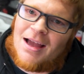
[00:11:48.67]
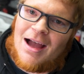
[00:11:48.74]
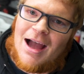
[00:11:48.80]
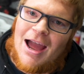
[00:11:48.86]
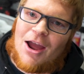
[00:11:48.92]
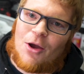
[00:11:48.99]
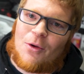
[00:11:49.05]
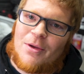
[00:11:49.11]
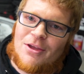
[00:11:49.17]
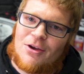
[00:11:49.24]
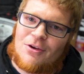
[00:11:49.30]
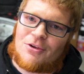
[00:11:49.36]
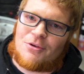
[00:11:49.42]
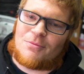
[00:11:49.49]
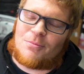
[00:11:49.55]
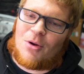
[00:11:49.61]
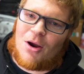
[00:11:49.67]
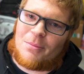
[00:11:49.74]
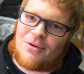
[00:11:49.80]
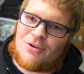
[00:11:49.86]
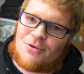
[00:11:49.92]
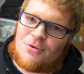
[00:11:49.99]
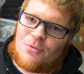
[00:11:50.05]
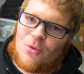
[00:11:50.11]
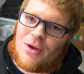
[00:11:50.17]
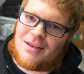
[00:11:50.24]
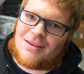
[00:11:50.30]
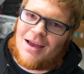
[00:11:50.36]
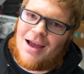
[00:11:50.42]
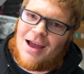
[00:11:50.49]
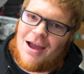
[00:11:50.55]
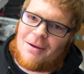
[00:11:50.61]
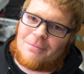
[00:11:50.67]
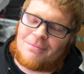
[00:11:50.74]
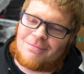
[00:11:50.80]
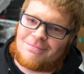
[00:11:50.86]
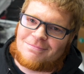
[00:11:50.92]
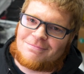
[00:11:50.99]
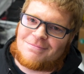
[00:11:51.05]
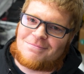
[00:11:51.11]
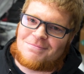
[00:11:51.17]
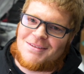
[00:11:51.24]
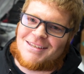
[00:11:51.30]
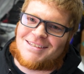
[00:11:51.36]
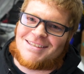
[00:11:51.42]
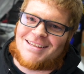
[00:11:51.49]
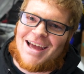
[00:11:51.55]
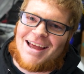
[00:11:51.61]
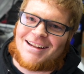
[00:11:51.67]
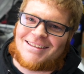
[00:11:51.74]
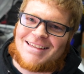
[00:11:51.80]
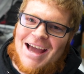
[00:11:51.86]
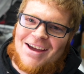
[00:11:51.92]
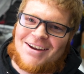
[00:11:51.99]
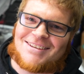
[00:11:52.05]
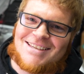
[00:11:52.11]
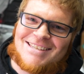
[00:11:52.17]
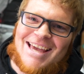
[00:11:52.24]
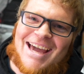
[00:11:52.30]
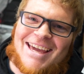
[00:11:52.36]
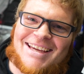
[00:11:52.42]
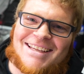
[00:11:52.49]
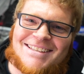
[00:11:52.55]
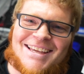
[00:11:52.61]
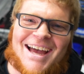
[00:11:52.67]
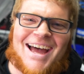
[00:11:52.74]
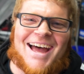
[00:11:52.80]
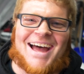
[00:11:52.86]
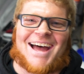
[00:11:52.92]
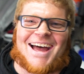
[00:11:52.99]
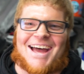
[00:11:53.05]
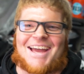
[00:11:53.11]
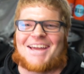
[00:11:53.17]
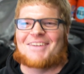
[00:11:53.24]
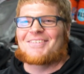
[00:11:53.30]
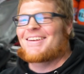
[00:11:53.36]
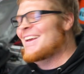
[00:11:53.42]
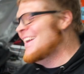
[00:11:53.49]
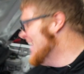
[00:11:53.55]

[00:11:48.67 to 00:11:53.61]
only owe you barbecue one time. This is not kind of the second time.